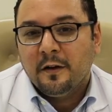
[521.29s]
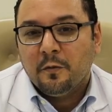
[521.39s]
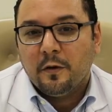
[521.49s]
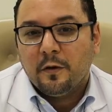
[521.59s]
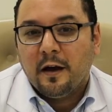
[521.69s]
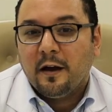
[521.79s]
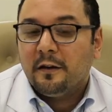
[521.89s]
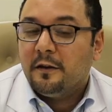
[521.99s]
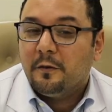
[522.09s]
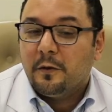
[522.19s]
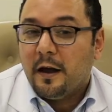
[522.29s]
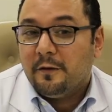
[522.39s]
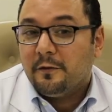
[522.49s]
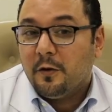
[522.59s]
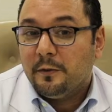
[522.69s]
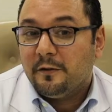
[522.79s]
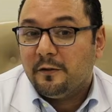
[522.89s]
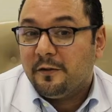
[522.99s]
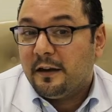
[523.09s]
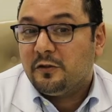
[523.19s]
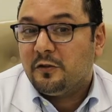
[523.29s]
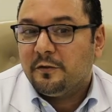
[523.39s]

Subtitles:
We have ossification of